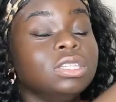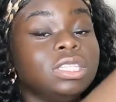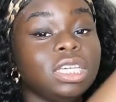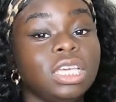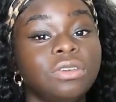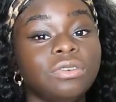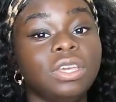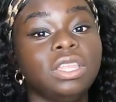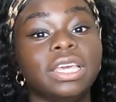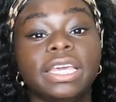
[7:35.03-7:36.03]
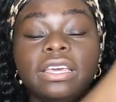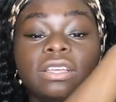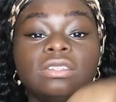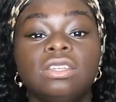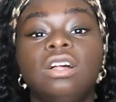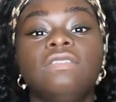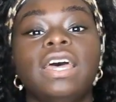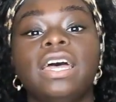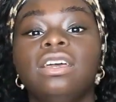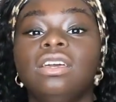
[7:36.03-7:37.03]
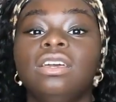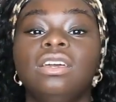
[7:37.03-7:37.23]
scenery, the hills and all that.